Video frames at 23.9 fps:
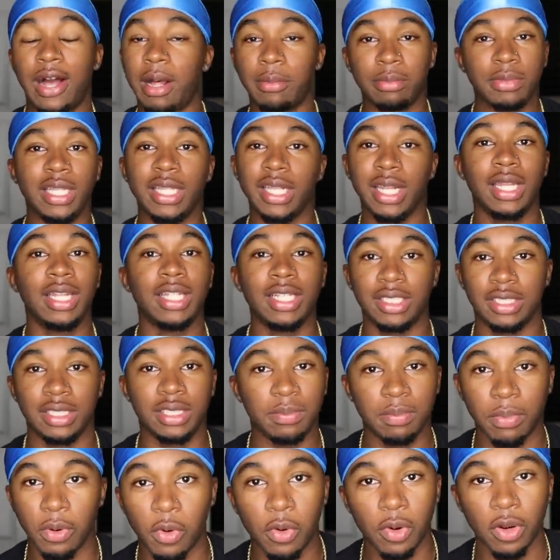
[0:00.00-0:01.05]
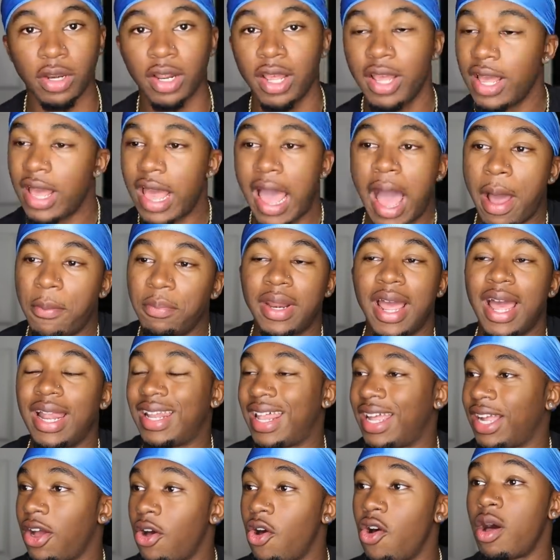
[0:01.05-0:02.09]
I'm literally just bored. I'm not
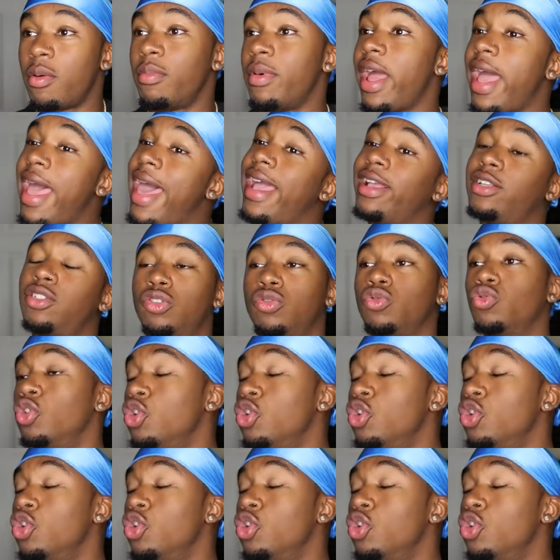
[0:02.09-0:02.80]
like, oh, I'm gonna ask